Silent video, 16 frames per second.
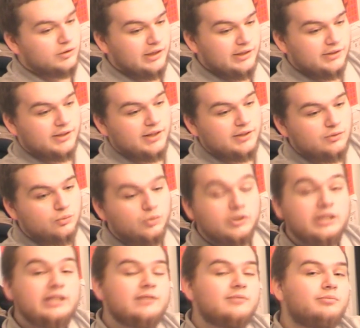So that's
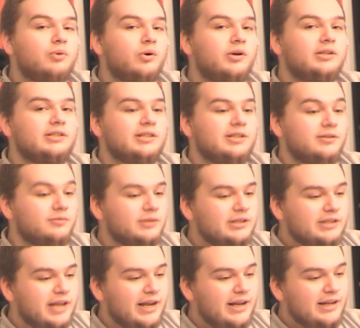really important in
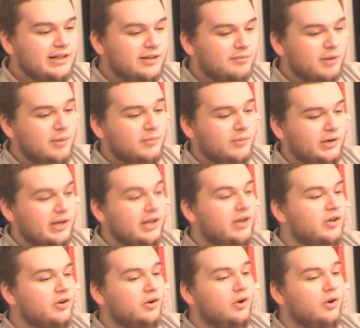retaining the memory.